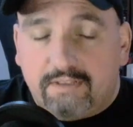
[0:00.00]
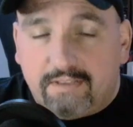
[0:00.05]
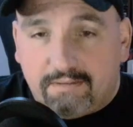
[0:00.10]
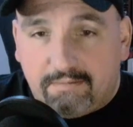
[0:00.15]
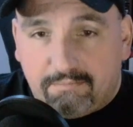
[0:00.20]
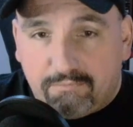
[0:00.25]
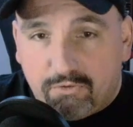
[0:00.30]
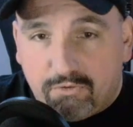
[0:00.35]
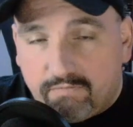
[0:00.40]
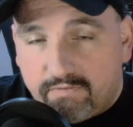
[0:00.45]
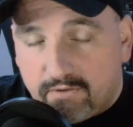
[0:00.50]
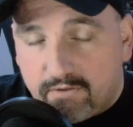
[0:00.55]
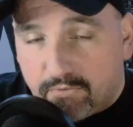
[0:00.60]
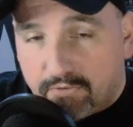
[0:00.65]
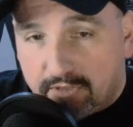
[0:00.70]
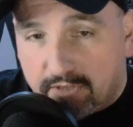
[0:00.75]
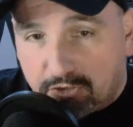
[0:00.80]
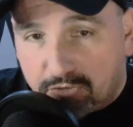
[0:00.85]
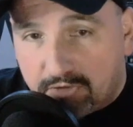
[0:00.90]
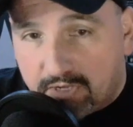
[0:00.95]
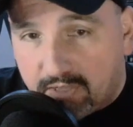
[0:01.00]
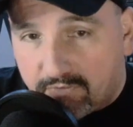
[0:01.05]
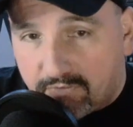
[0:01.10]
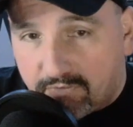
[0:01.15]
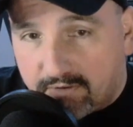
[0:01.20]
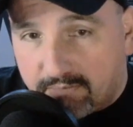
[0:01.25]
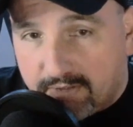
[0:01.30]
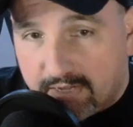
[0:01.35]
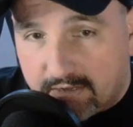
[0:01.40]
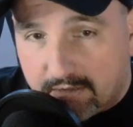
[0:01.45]
movie where they're
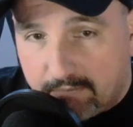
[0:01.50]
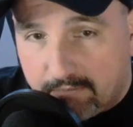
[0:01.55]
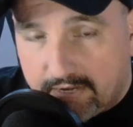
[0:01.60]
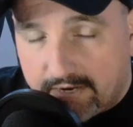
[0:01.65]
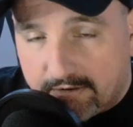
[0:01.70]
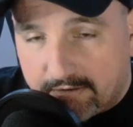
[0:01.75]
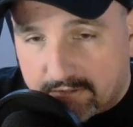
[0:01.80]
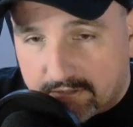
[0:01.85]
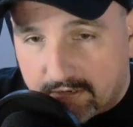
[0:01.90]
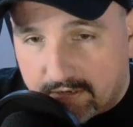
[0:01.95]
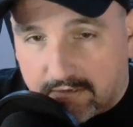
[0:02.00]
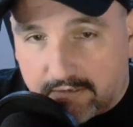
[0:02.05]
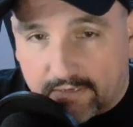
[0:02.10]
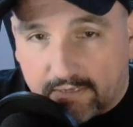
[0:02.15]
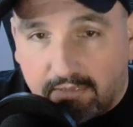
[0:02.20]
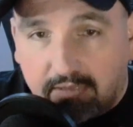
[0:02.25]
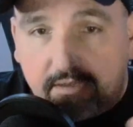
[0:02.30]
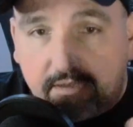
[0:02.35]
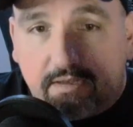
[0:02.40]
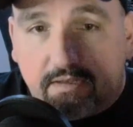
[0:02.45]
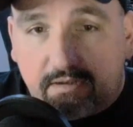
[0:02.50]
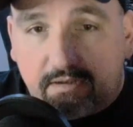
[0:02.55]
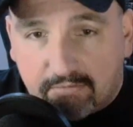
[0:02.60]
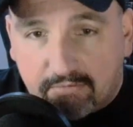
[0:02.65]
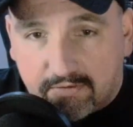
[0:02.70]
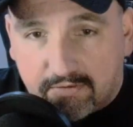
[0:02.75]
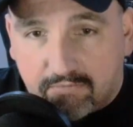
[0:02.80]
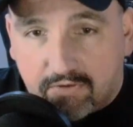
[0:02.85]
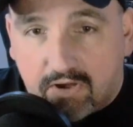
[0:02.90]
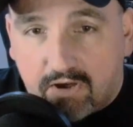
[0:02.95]
transferring Michael Myers on,
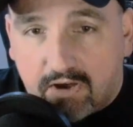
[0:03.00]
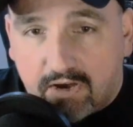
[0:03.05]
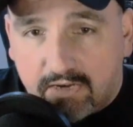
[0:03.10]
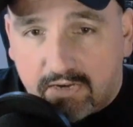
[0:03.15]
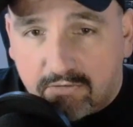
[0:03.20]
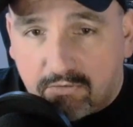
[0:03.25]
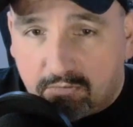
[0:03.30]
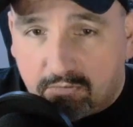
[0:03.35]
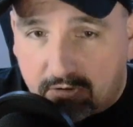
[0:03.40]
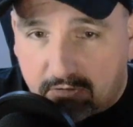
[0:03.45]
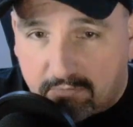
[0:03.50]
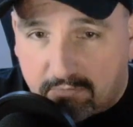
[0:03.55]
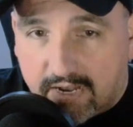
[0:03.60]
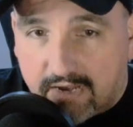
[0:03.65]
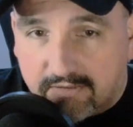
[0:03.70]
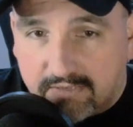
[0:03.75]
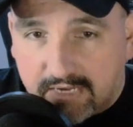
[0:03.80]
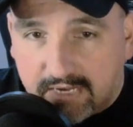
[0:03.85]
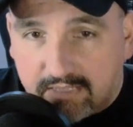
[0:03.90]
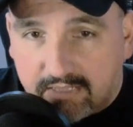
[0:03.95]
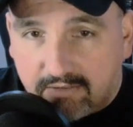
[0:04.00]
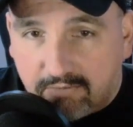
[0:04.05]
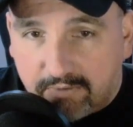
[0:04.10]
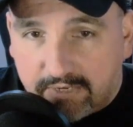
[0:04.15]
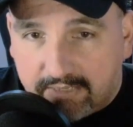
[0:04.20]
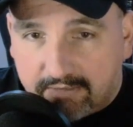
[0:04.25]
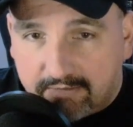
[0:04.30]
on or around Halloween.